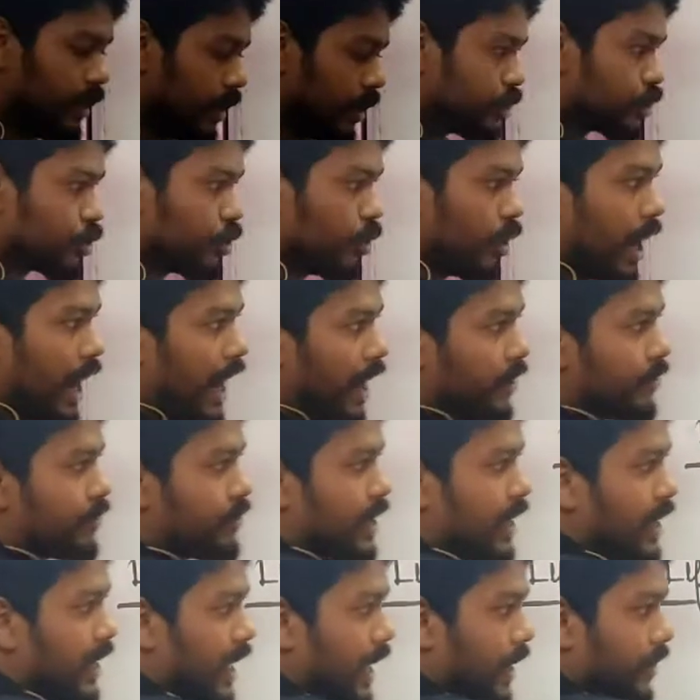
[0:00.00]
So
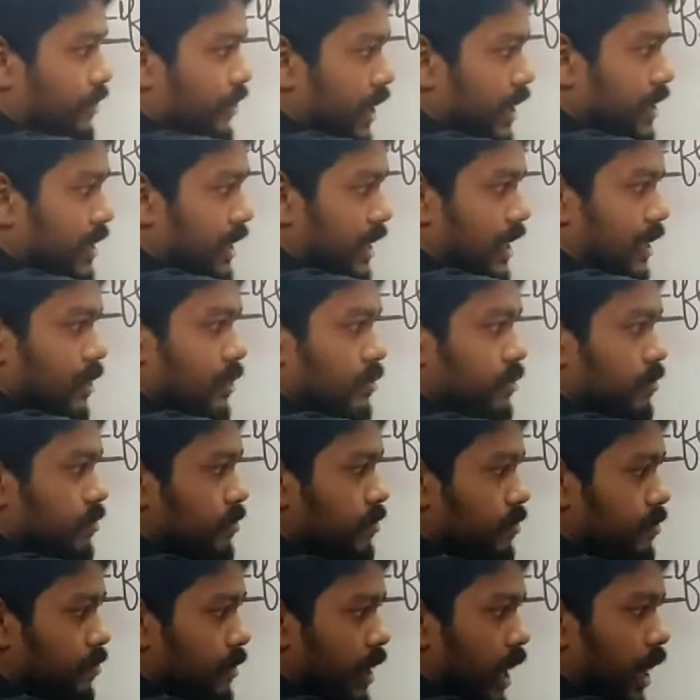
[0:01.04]
after
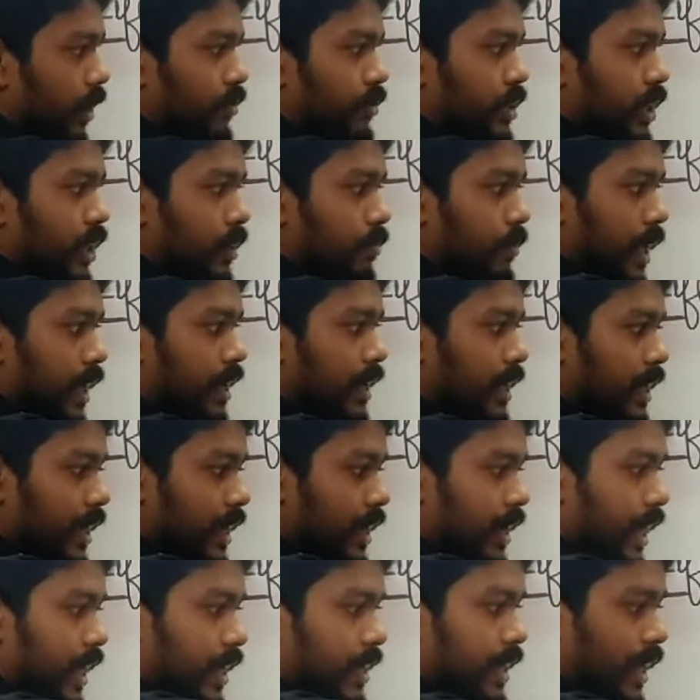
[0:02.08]

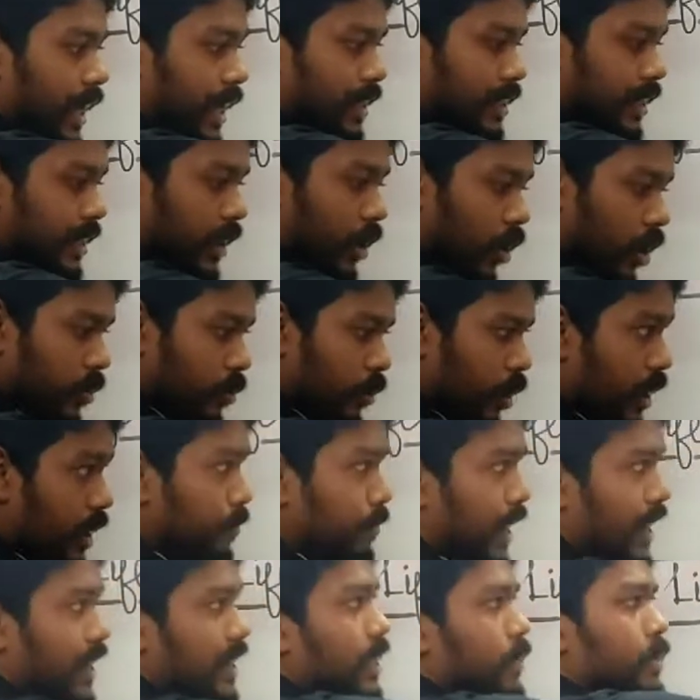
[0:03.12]
malaria attack in our body,
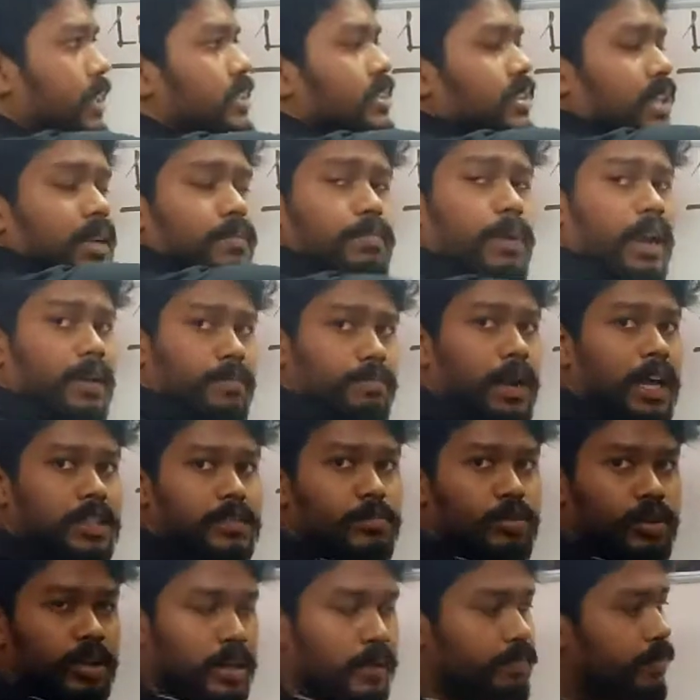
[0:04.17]
malaria means the
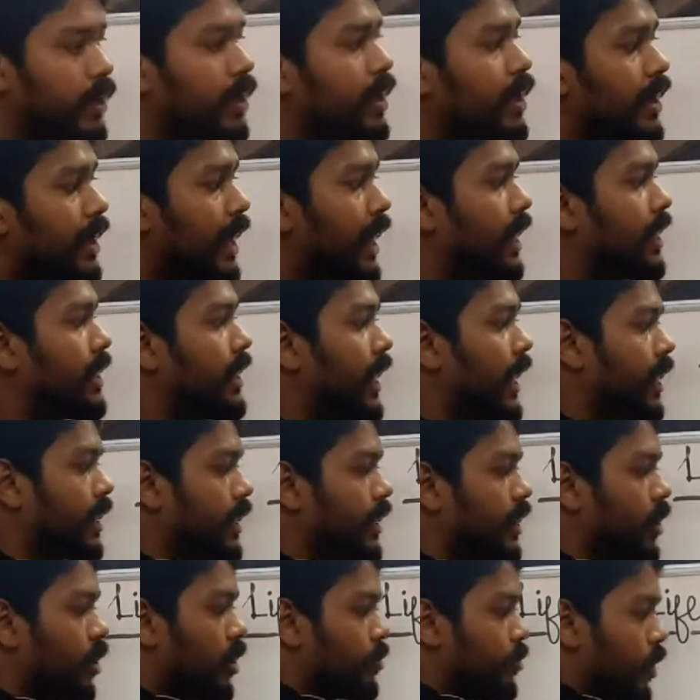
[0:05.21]
Plasmodium, attack
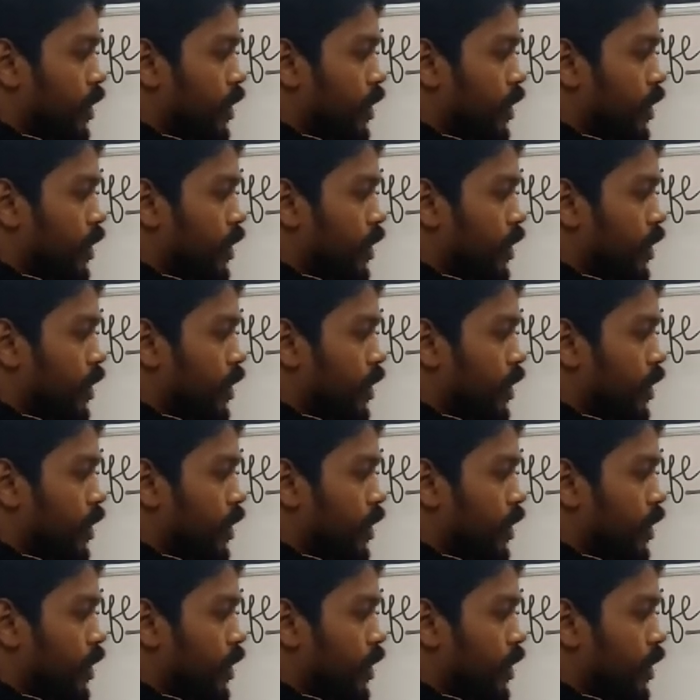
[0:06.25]
in our